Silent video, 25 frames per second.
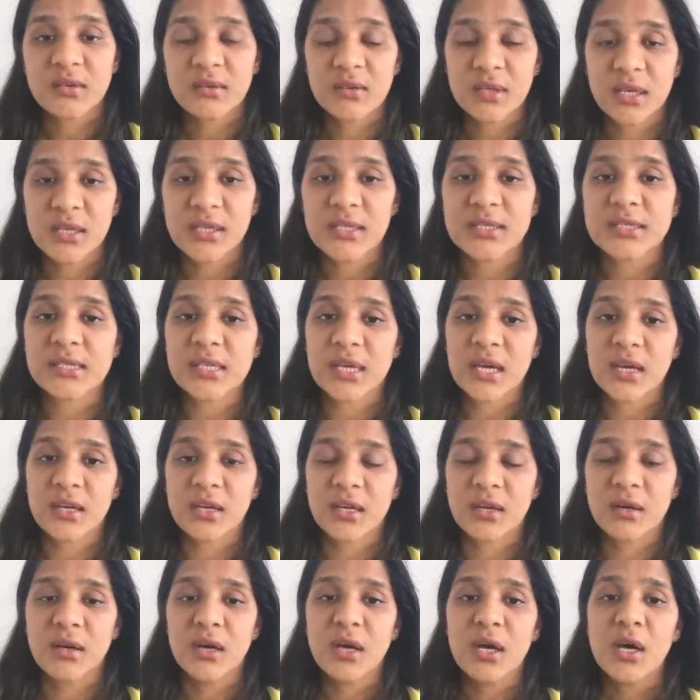that it's
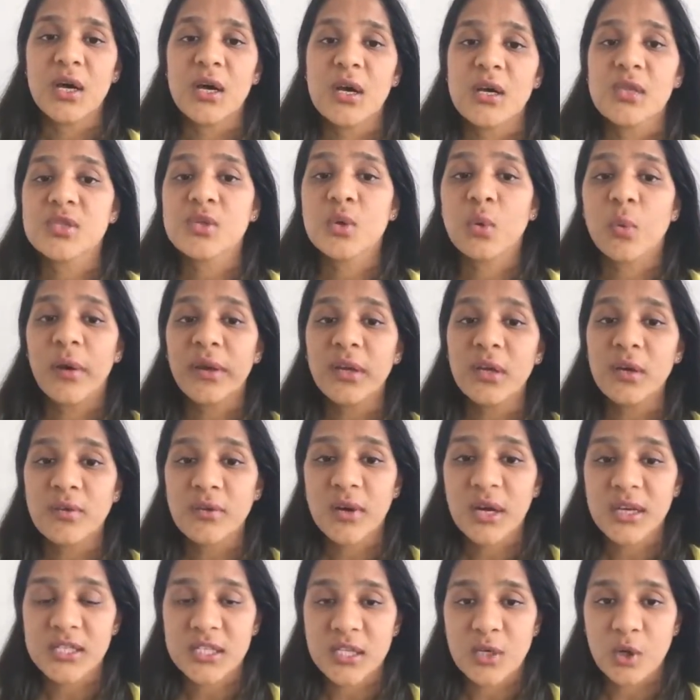getting. So when you're
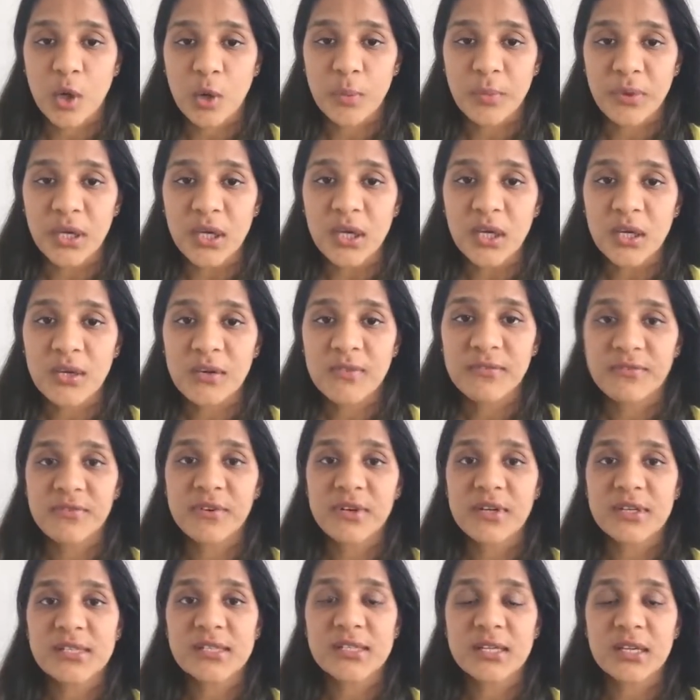writing copy,
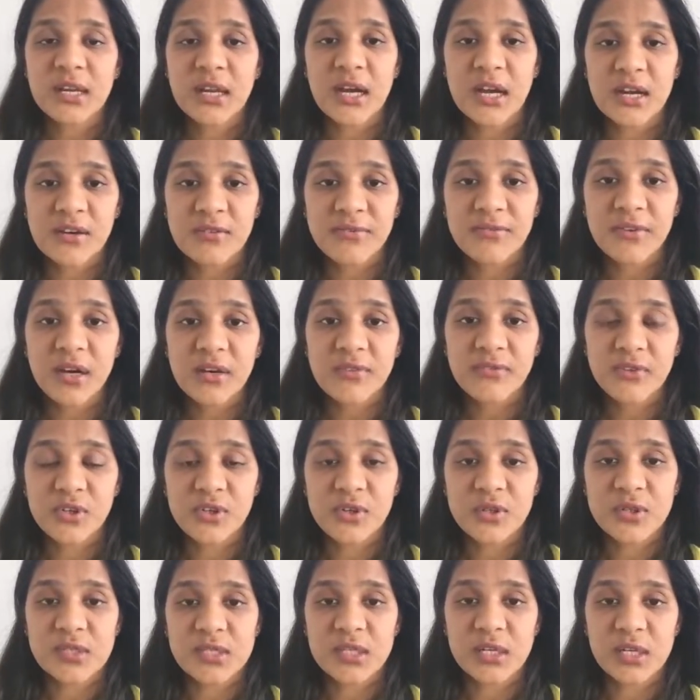first clarify for
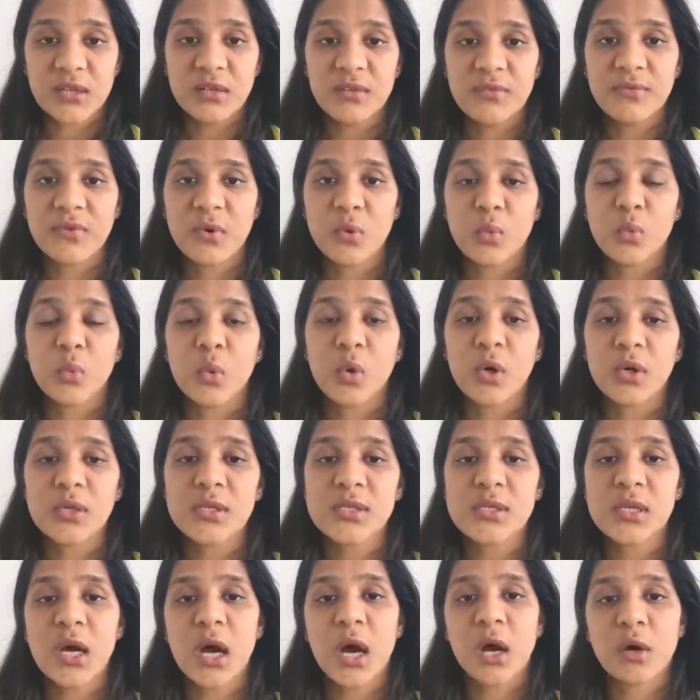yourself what
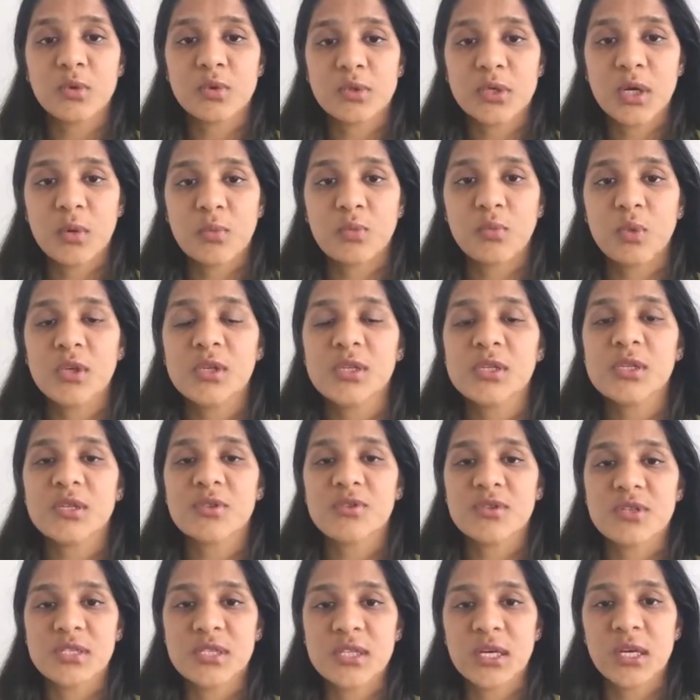is the outcome, what is the
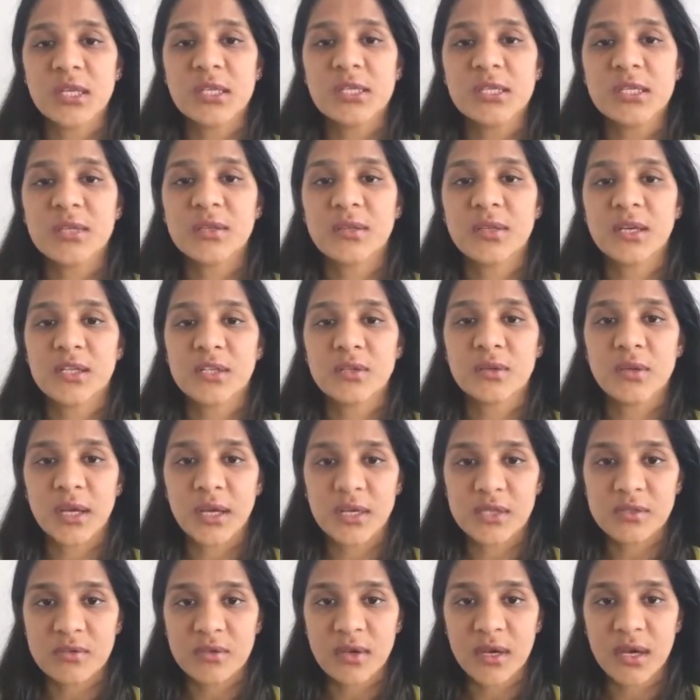result that you'd
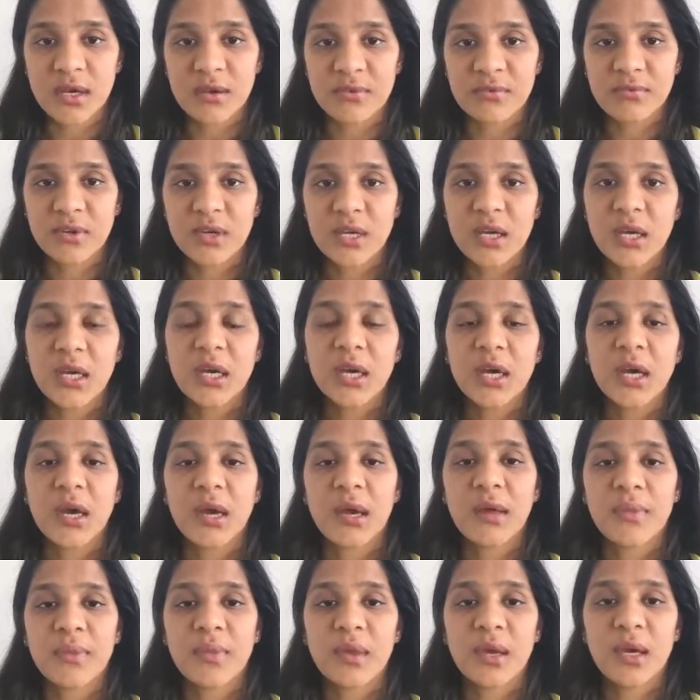like to have.
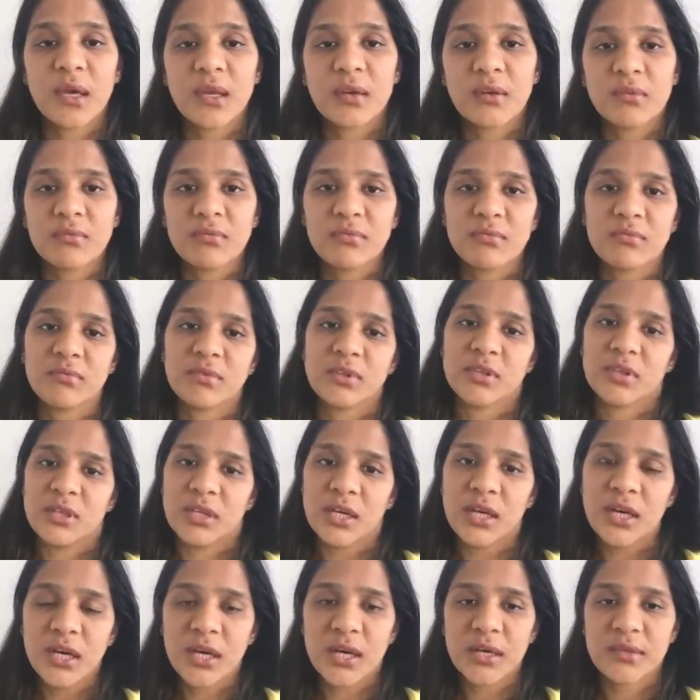And then
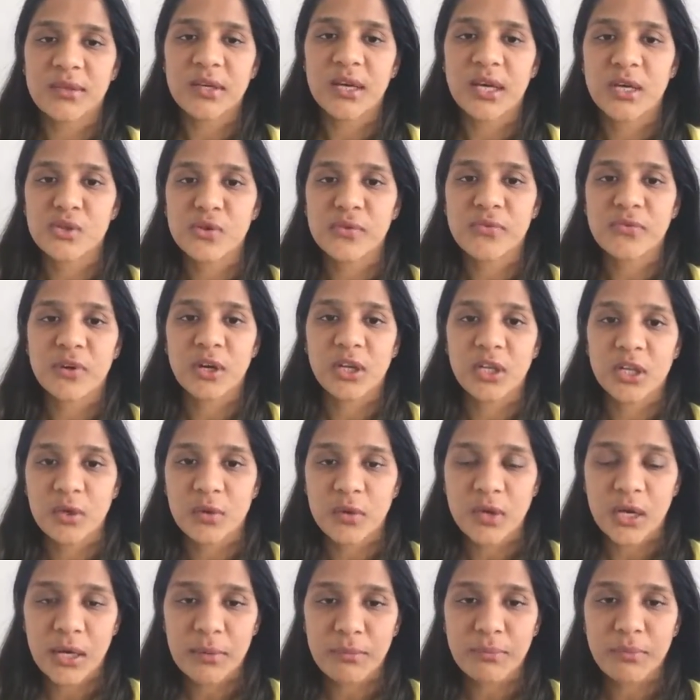at the end of running your
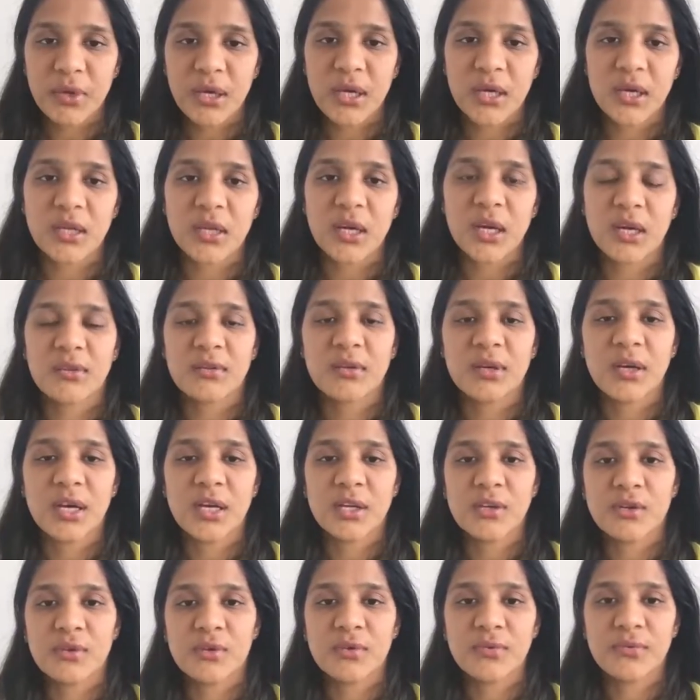campaign, at the
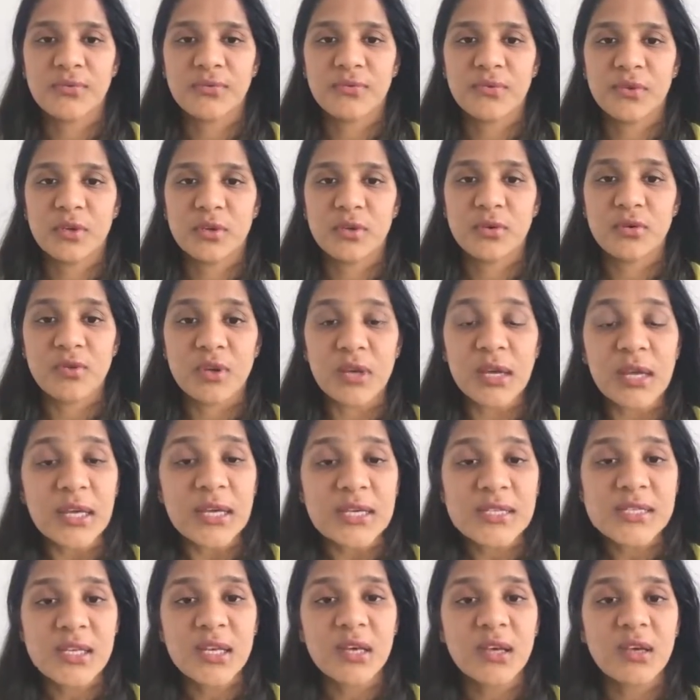end of
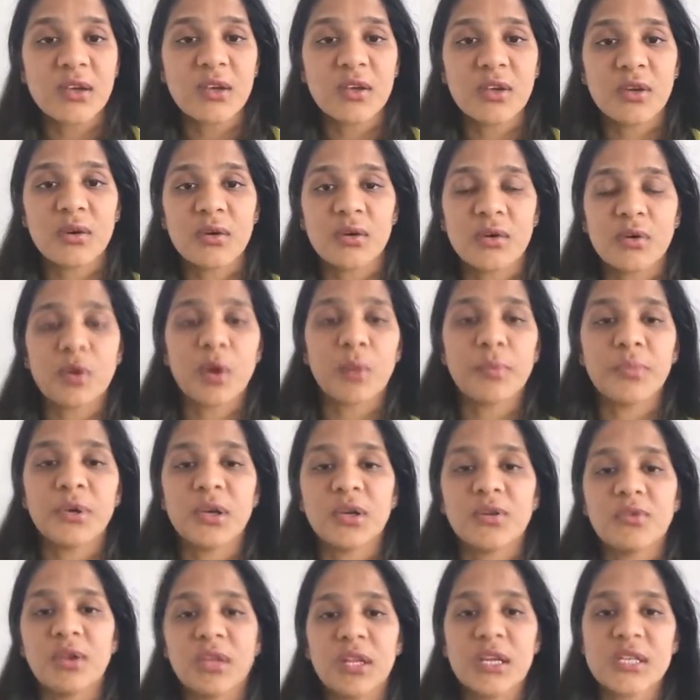releasing your
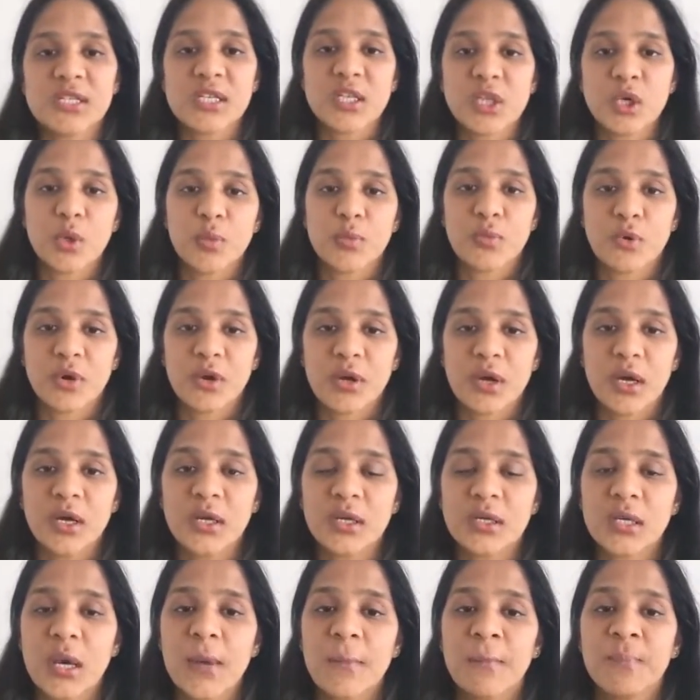copy, releasing your product,